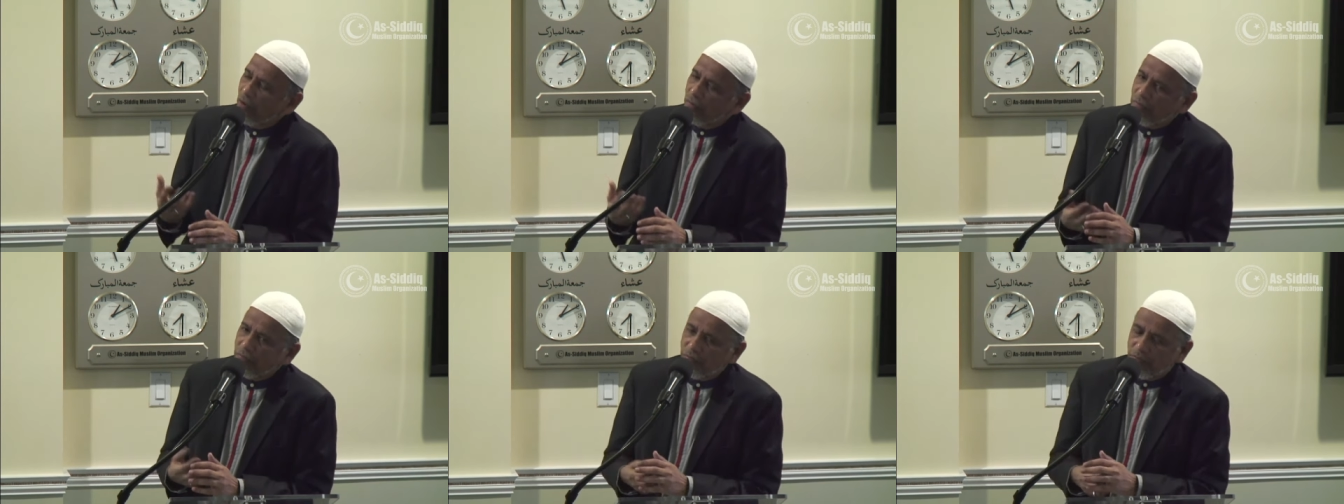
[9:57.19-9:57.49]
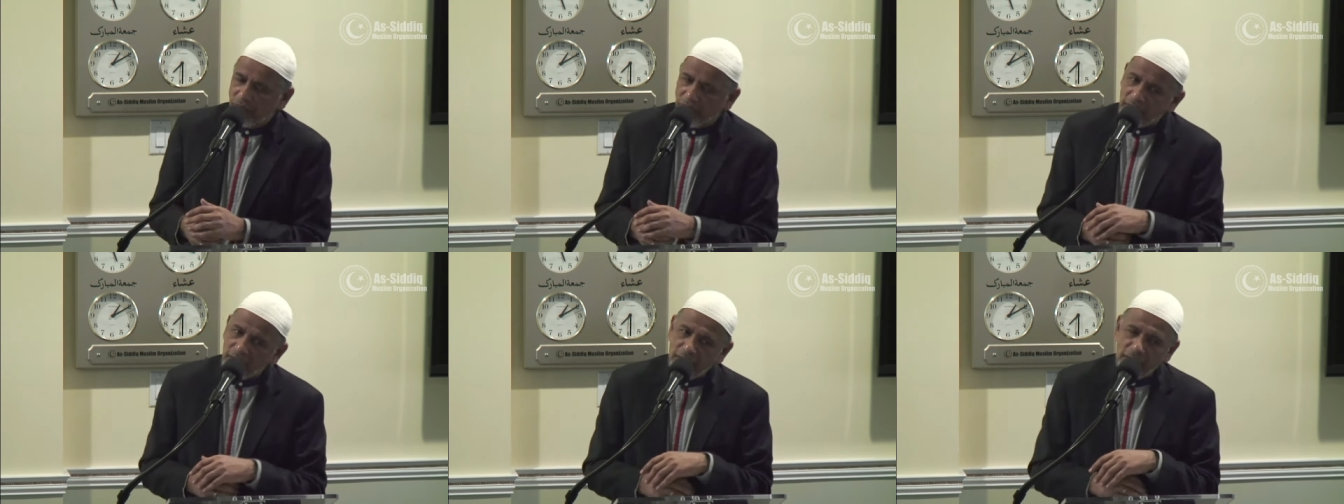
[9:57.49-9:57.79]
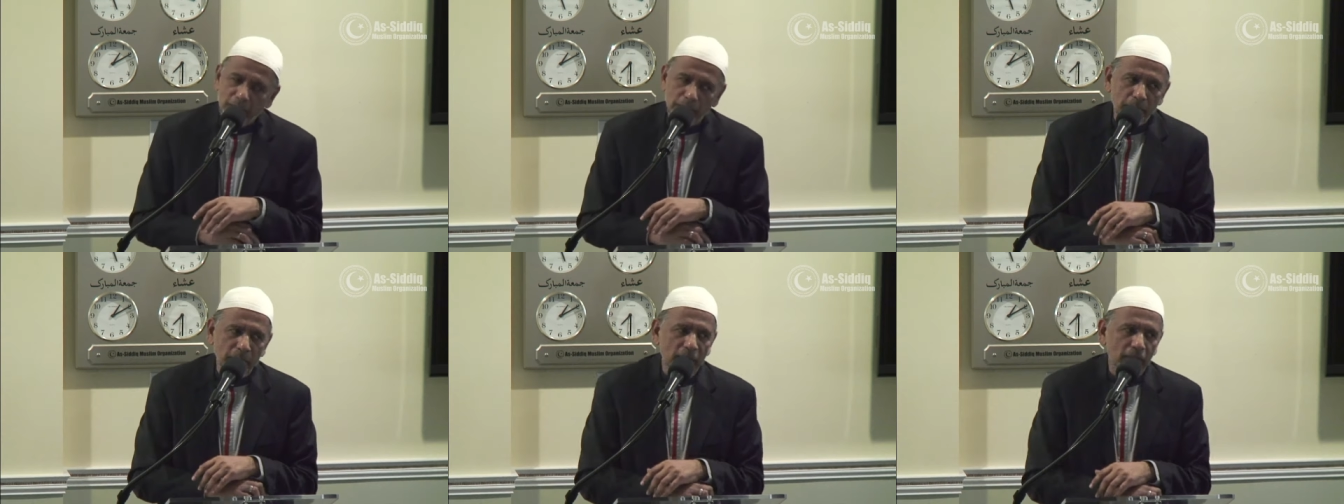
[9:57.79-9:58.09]
of
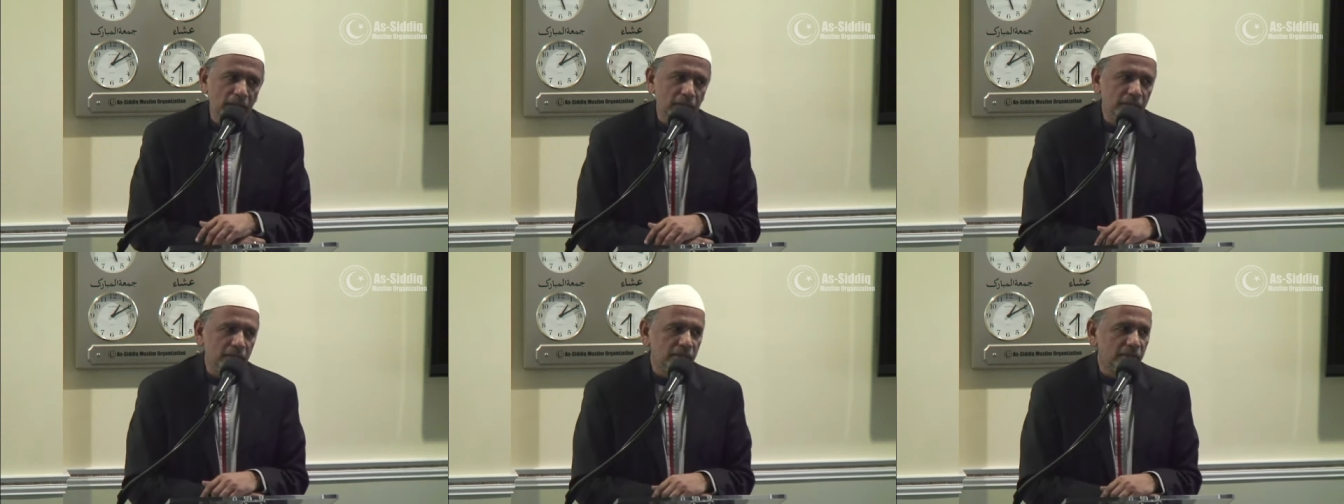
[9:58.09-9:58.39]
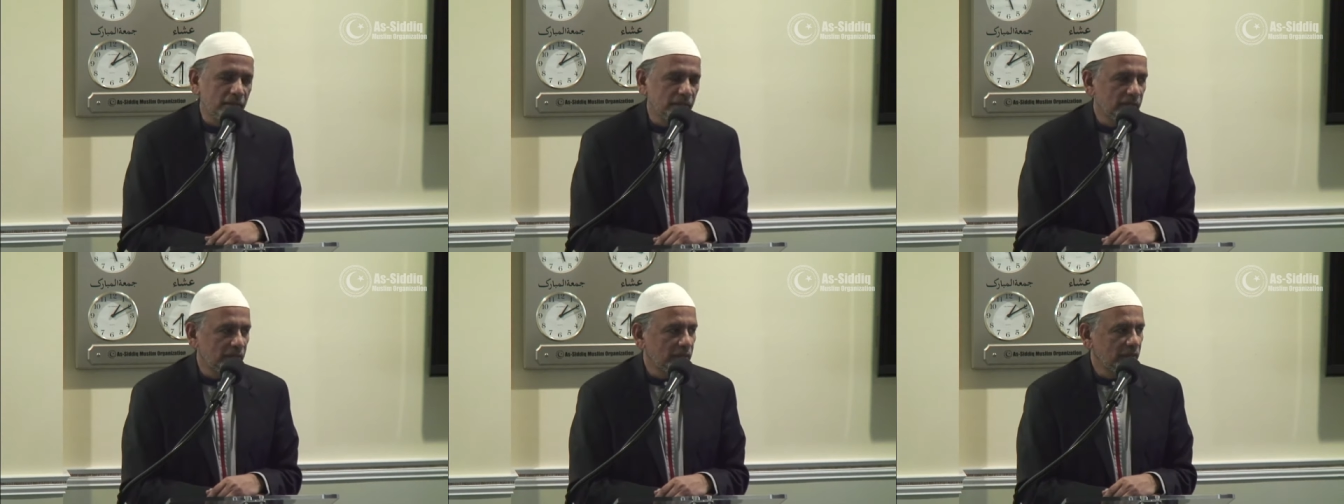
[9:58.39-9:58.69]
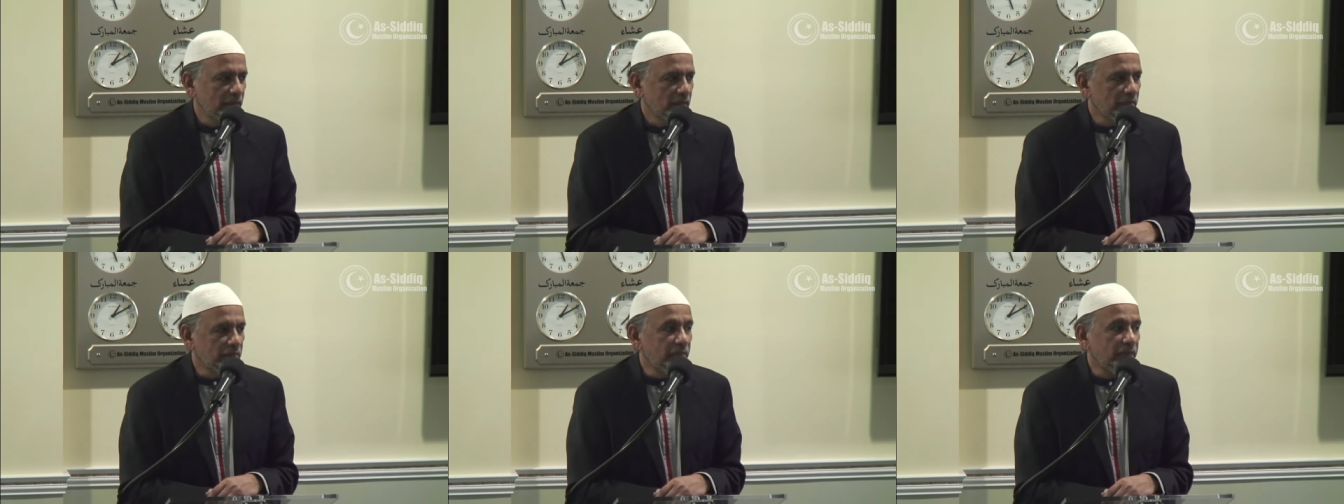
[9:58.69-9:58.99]

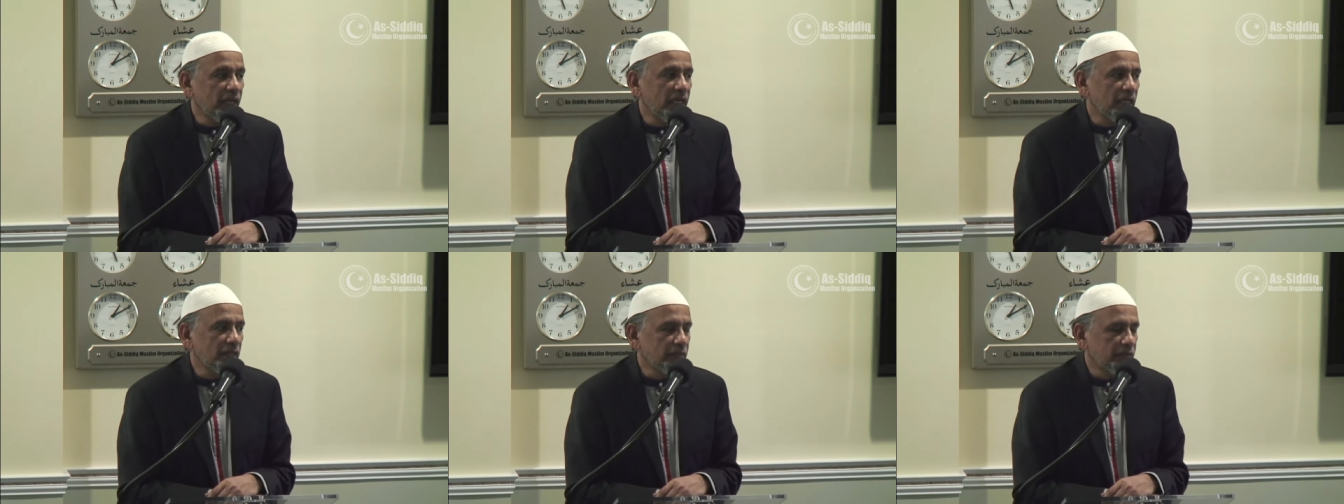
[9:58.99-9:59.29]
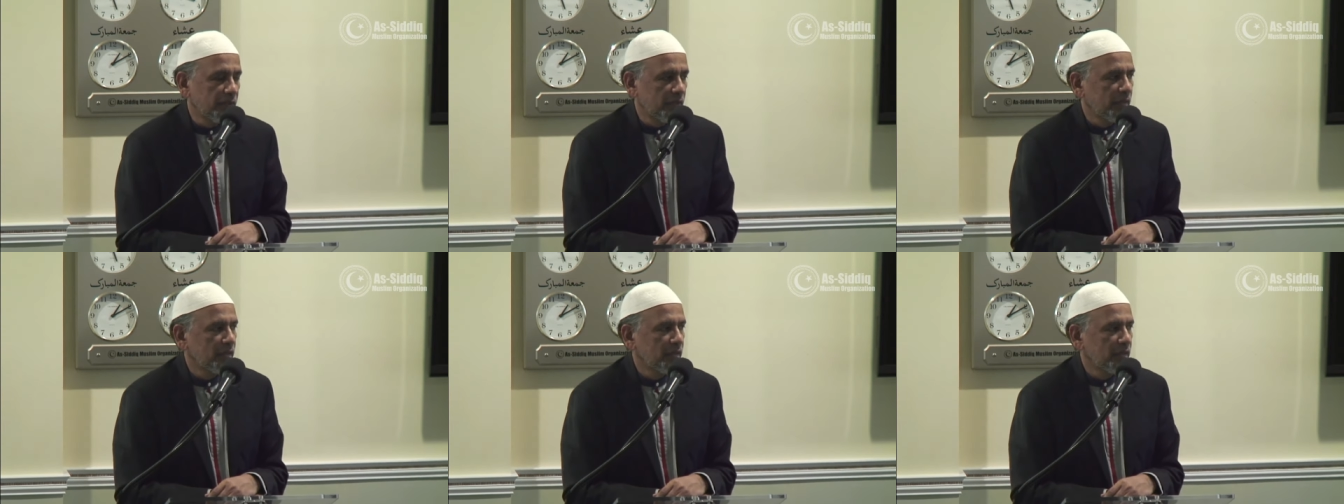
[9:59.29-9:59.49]
Iman, faith,